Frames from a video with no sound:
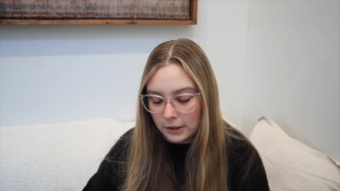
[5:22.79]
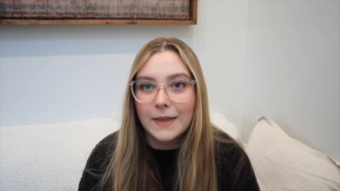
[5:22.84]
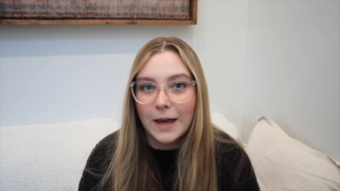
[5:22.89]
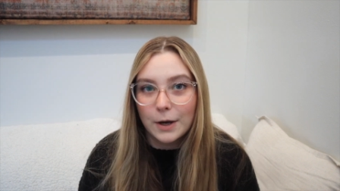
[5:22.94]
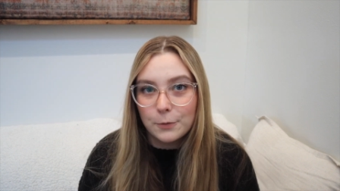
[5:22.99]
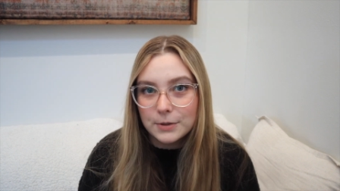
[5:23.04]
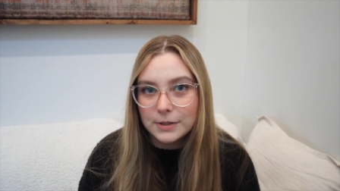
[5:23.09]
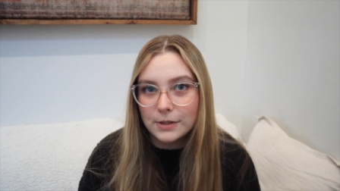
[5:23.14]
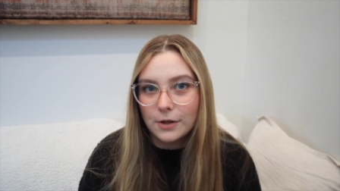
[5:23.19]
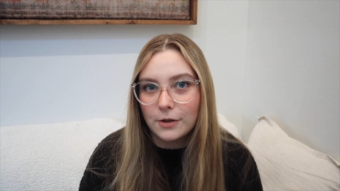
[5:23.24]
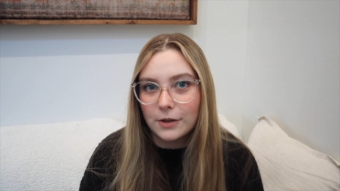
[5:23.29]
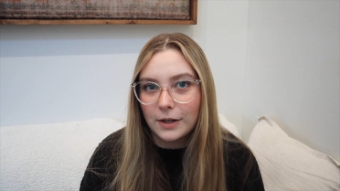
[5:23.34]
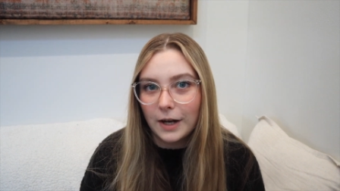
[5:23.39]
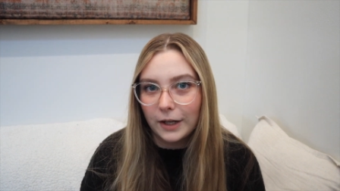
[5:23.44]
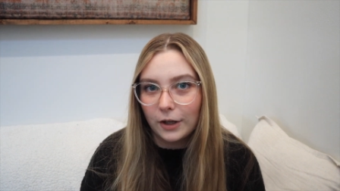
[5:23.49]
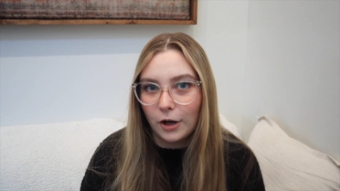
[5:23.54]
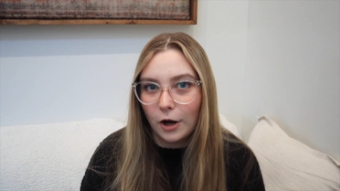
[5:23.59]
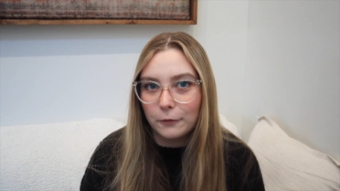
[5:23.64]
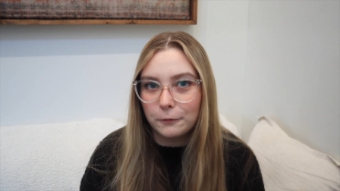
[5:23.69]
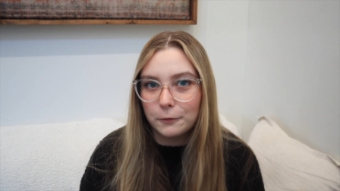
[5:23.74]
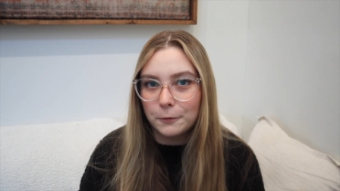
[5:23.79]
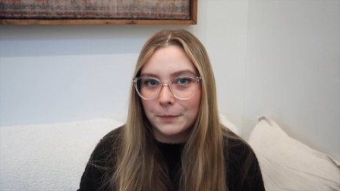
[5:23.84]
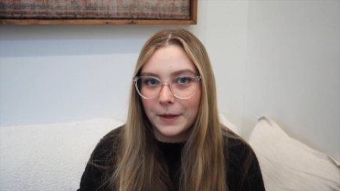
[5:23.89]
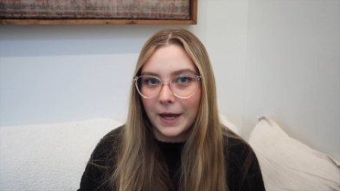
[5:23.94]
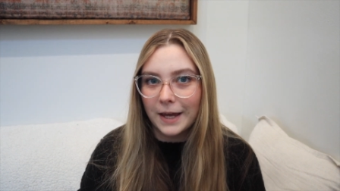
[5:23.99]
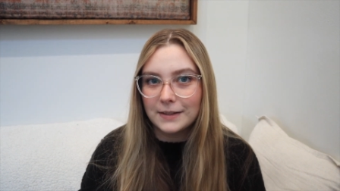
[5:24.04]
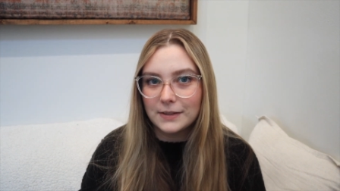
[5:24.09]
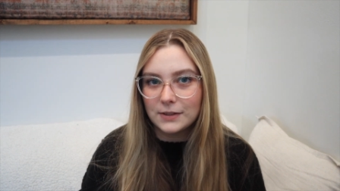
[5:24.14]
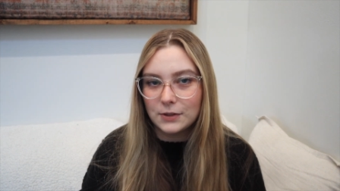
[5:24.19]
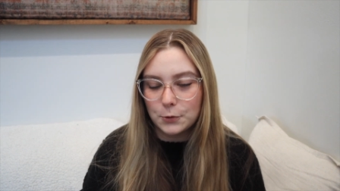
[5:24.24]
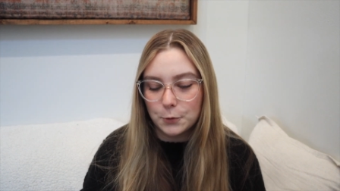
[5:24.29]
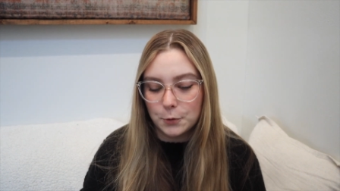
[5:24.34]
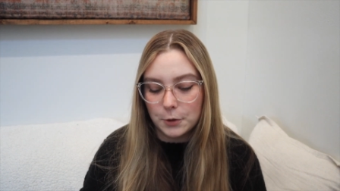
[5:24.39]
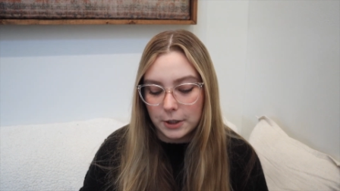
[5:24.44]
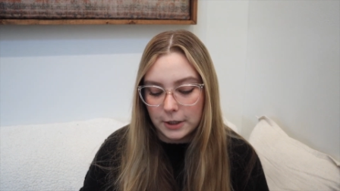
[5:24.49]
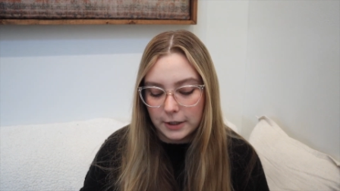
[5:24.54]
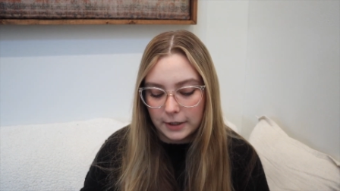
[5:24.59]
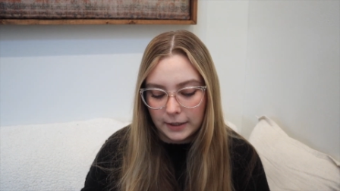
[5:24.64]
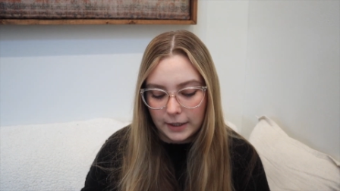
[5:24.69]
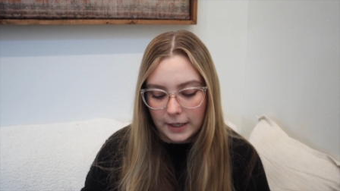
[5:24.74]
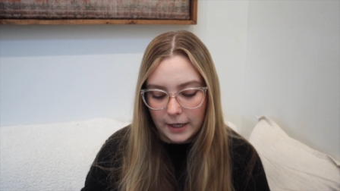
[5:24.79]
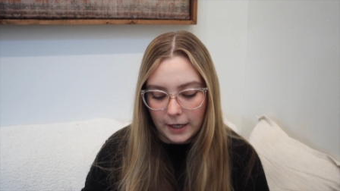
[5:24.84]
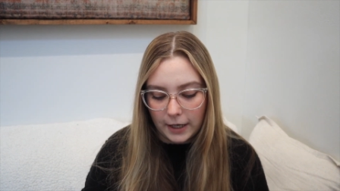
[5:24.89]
That was all that I got from that store.